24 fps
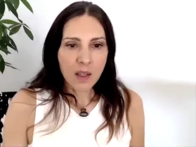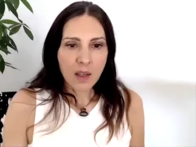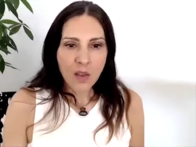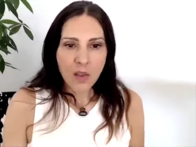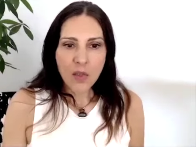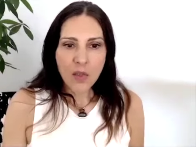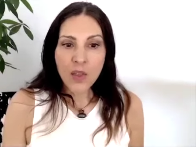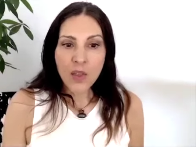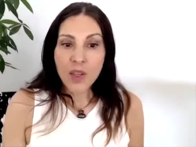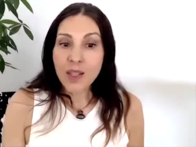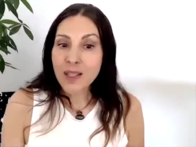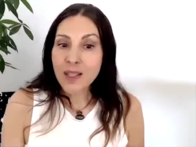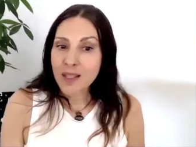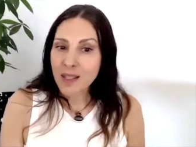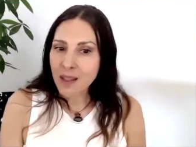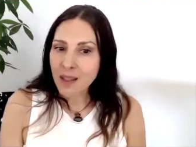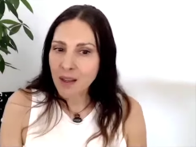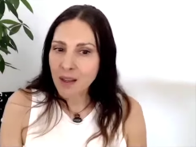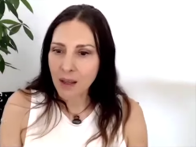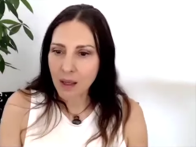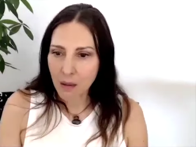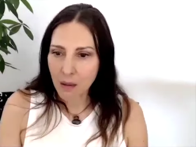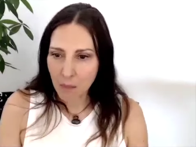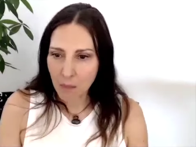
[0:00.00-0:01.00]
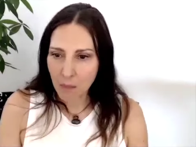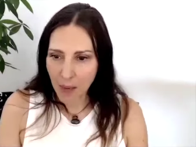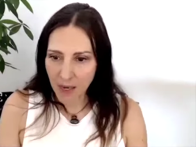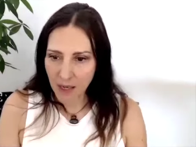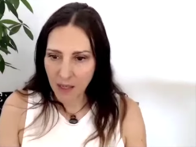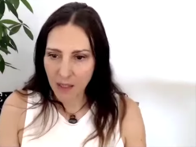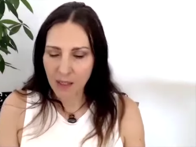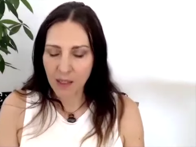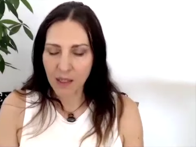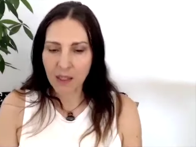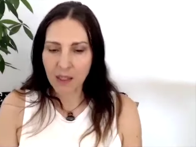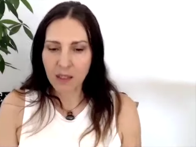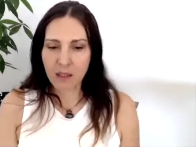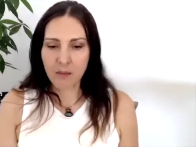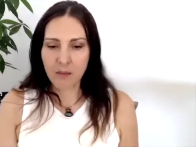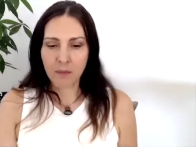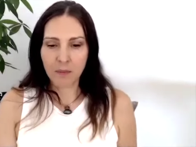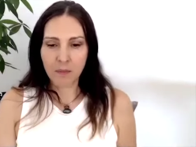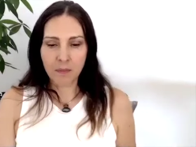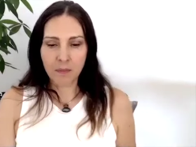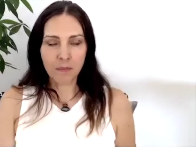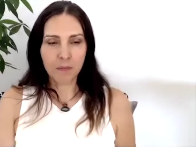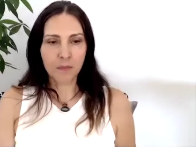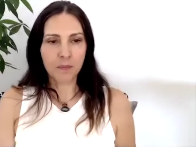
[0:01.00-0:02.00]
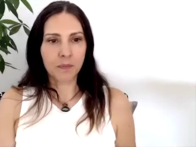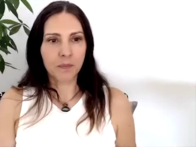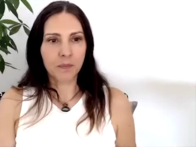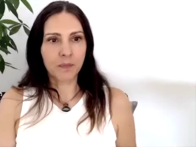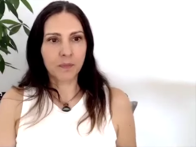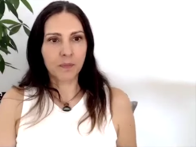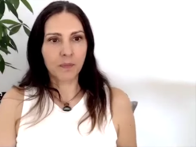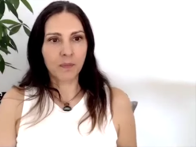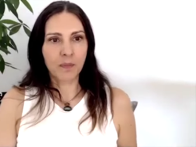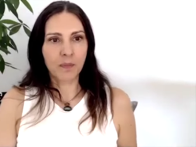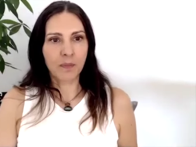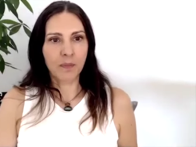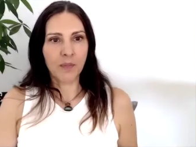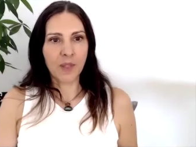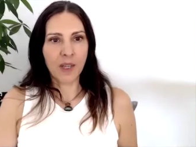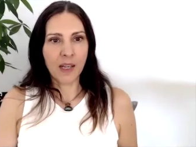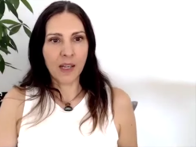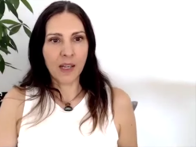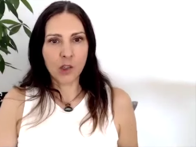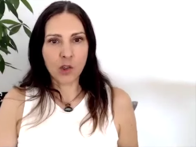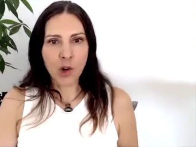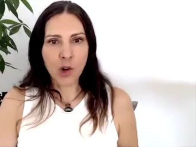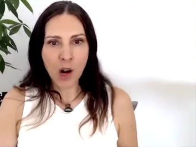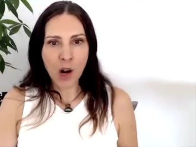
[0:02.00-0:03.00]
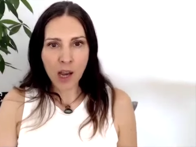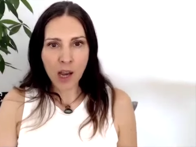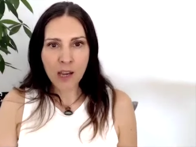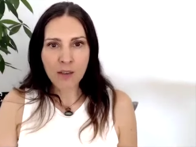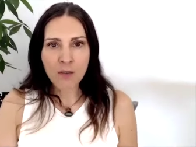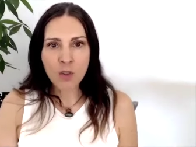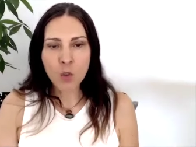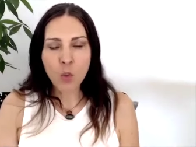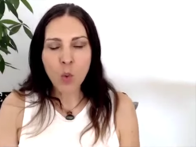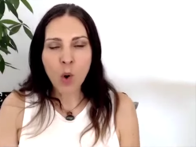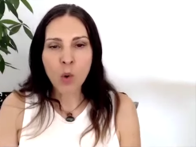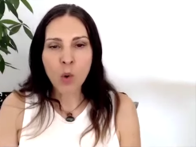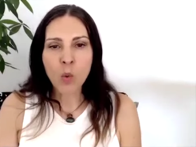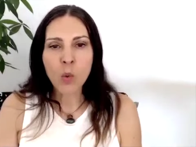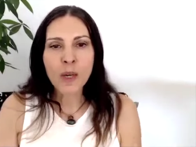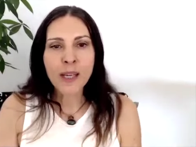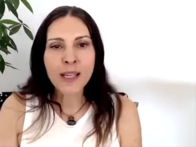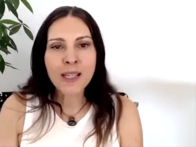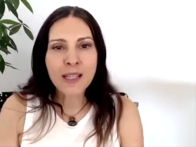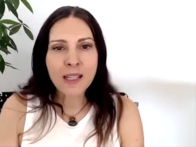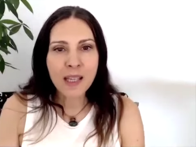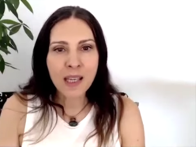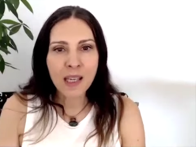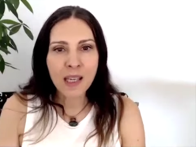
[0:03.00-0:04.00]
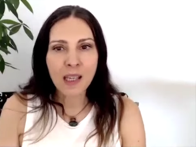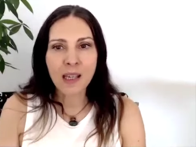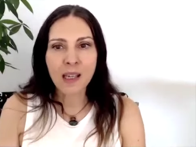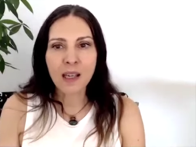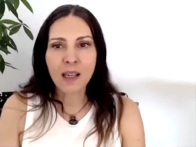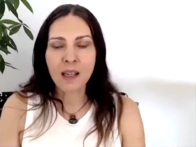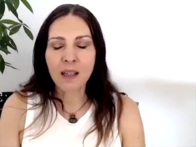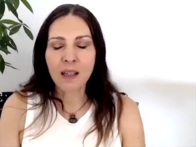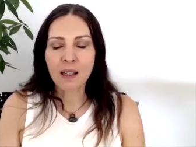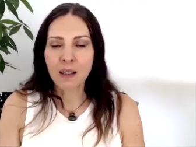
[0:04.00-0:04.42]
the seeking mechanism. It drives what we seek